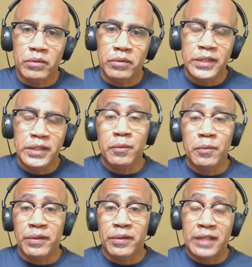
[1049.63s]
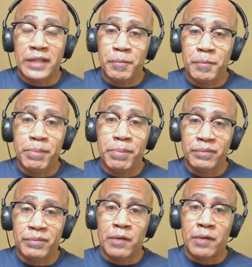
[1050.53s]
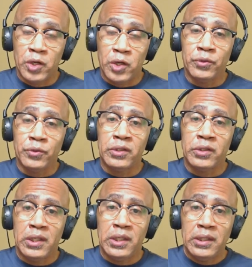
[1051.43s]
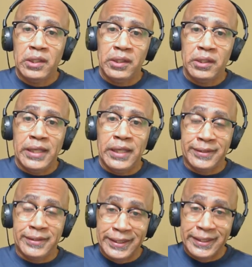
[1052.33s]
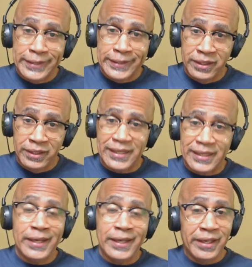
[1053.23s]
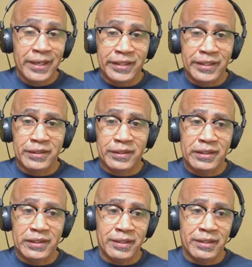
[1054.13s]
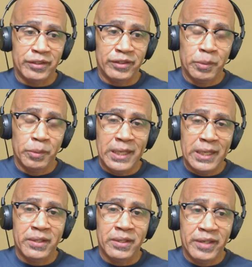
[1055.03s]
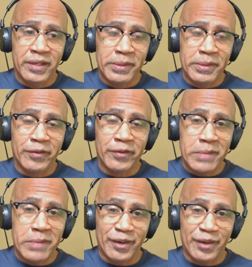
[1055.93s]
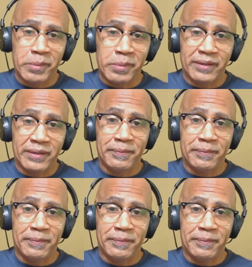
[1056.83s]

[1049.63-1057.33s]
dealing with lots of people around Excel skills and analytics is that there's sometimes a little bit of embarrassment.